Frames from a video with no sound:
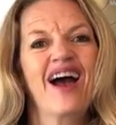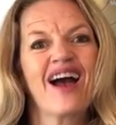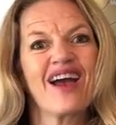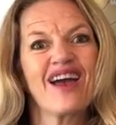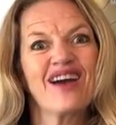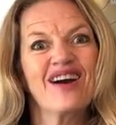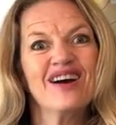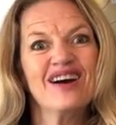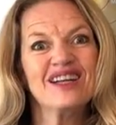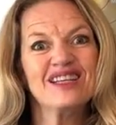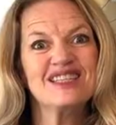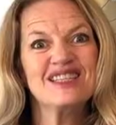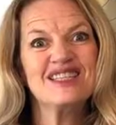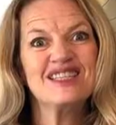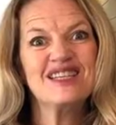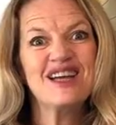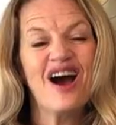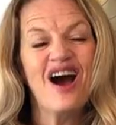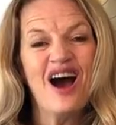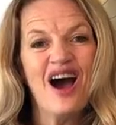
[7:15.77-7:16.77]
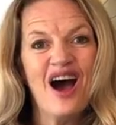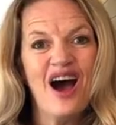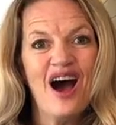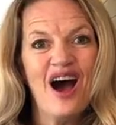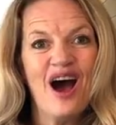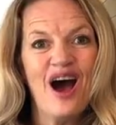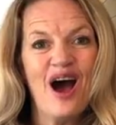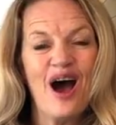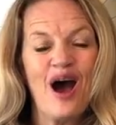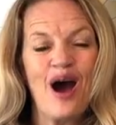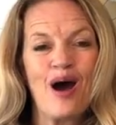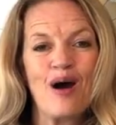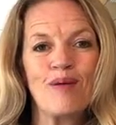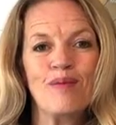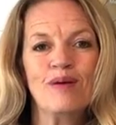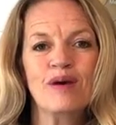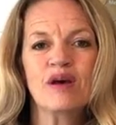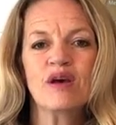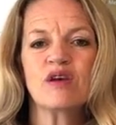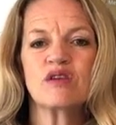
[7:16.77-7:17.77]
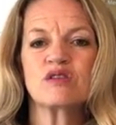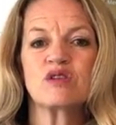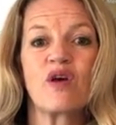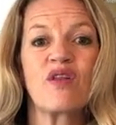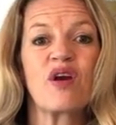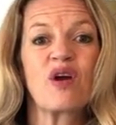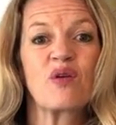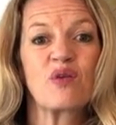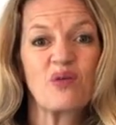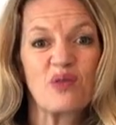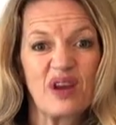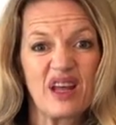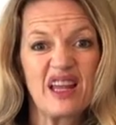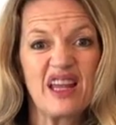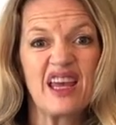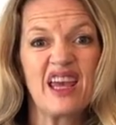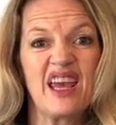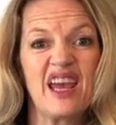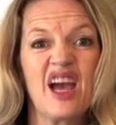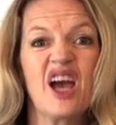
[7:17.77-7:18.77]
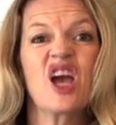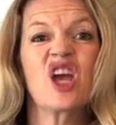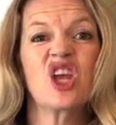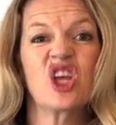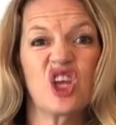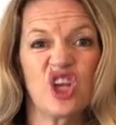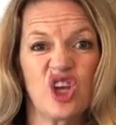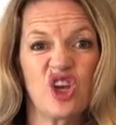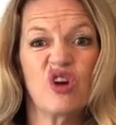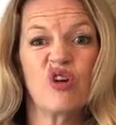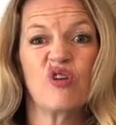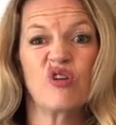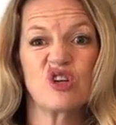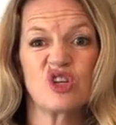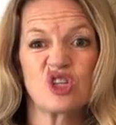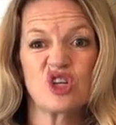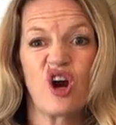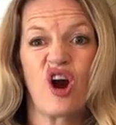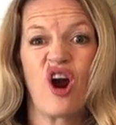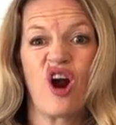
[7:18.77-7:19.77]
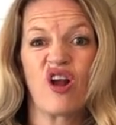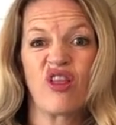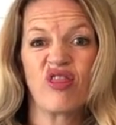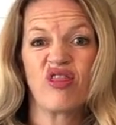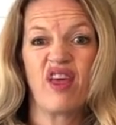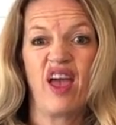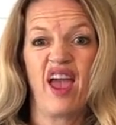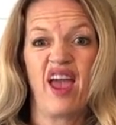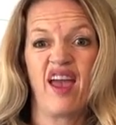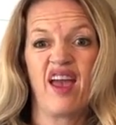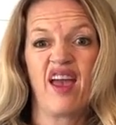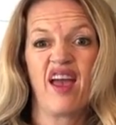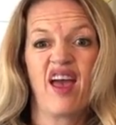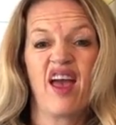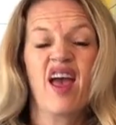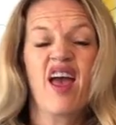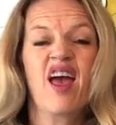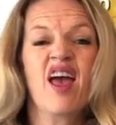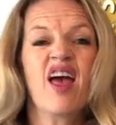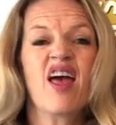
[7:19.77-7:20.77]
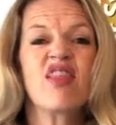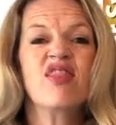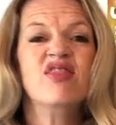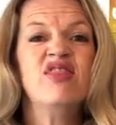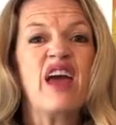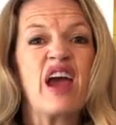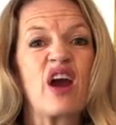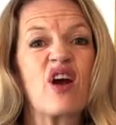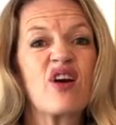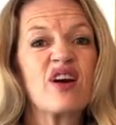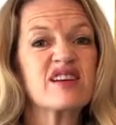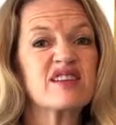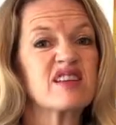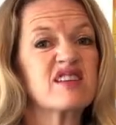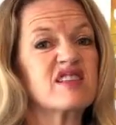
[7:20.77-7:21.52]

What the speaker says: Good job! So they're really huge, aren't they? There is a